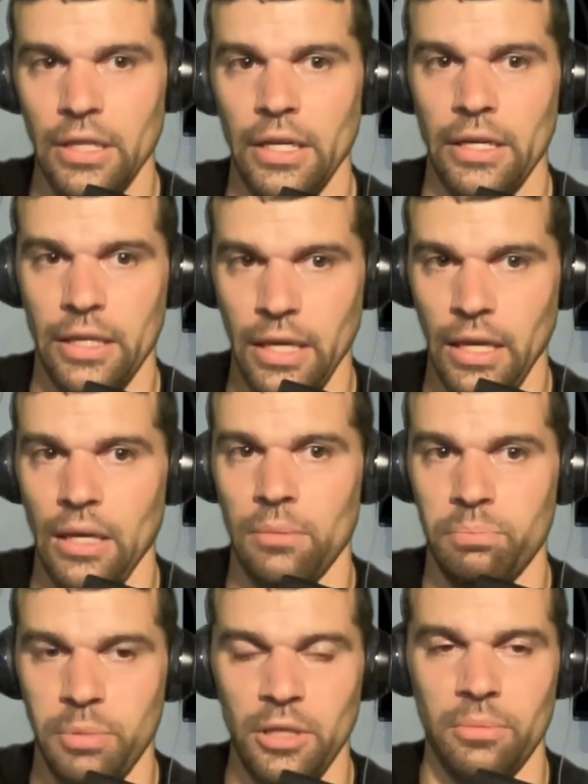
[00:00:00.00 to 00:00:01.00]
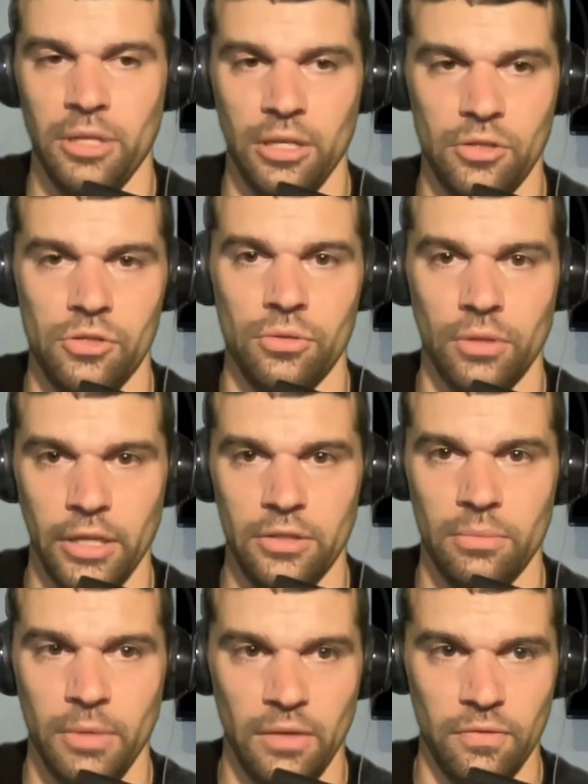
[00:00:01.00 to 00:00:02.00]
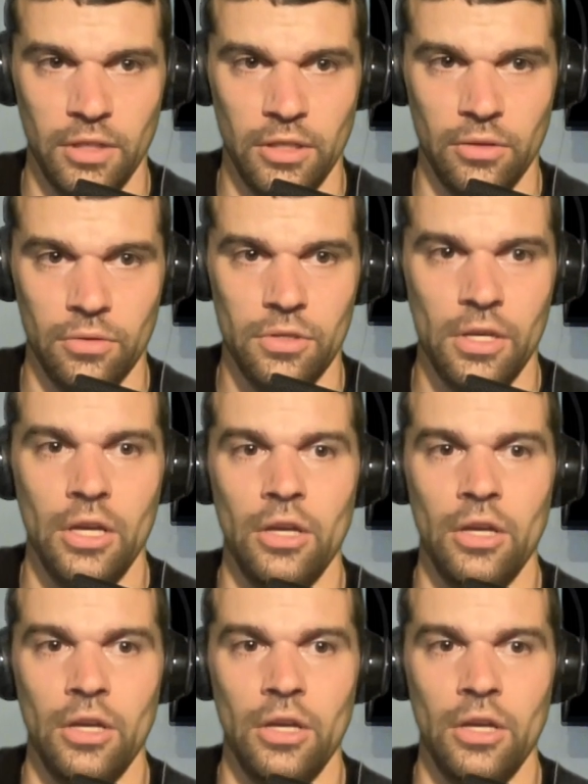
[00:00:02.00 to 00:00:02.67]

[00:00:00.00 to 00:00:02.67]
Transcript: It can't be because you like to make videos.